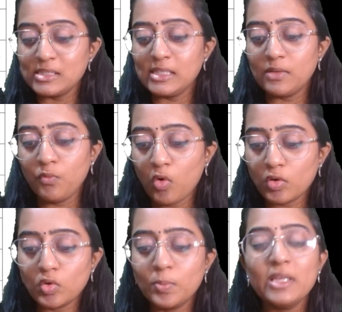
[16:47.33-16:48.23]
See,
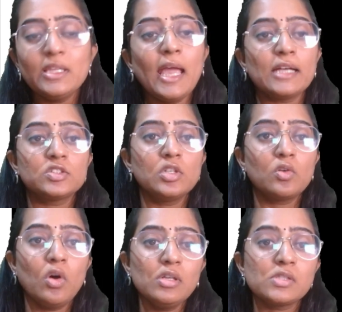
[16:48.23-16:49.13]
what would be the
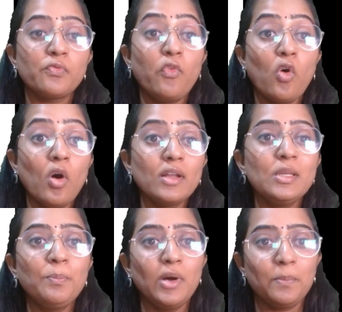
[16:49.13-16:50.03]
actual cost for
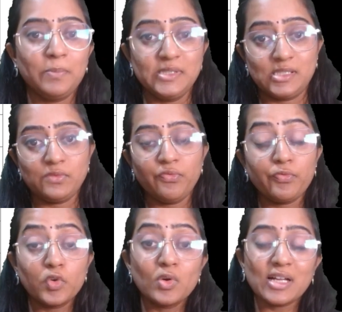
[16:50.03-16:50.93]
the purpose
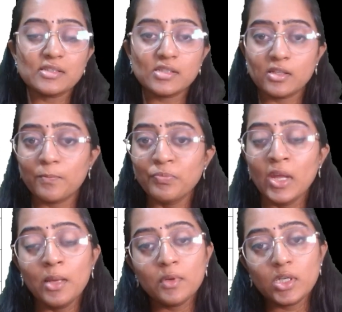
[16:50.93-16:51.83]
to consider?
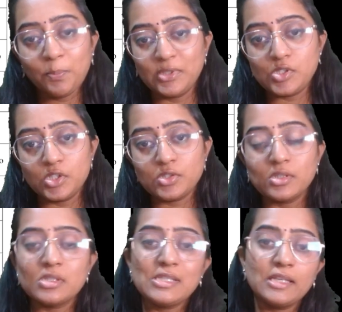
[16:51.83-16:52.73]

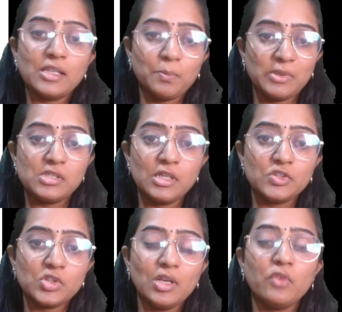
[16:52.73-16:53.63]
Depreciation. See,
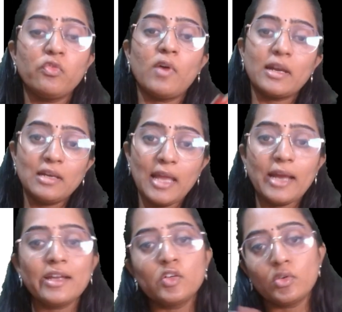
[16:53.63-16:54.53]
depreciation, if 1
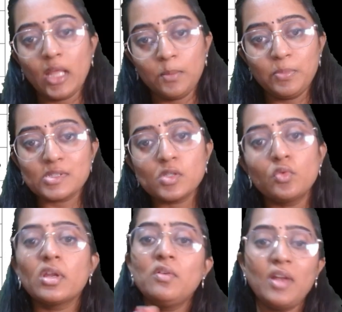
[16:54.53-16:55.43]
lakh into 10%
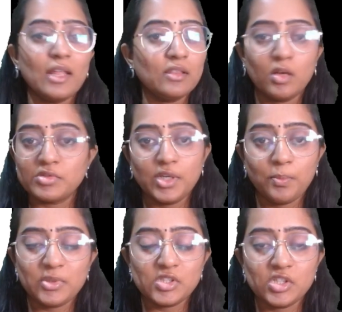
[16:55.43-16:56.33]
would give 10,000
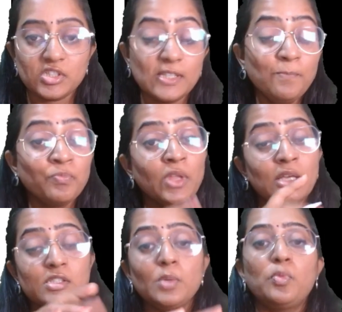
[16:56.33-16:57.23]
depreciation.
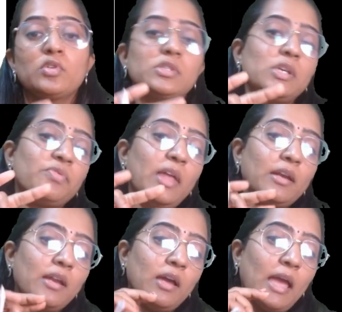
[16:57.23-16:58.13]
Suppose if
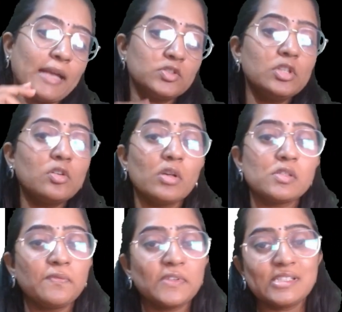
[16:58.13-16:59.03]
that actual
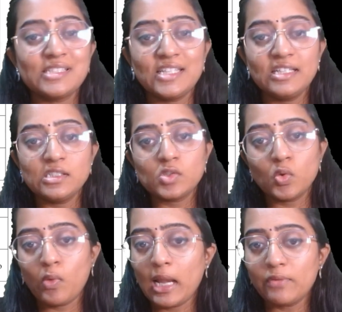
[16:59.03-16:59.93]
cost of asset changes
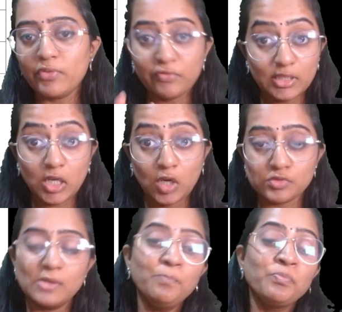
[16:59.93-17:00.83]
to
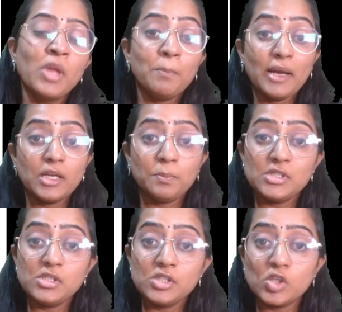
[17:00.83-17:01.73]
1,50,000, my
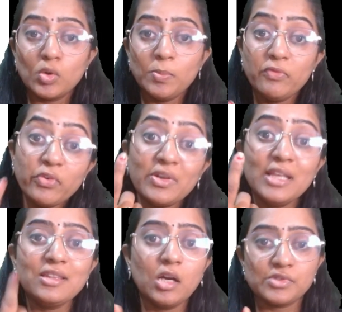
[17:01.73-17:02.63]
depreciation would be
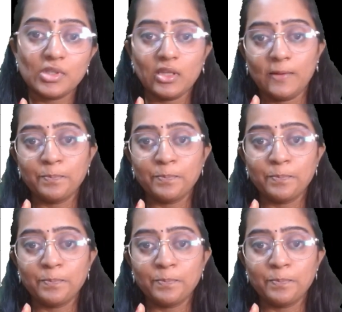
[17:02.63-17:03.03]
15,000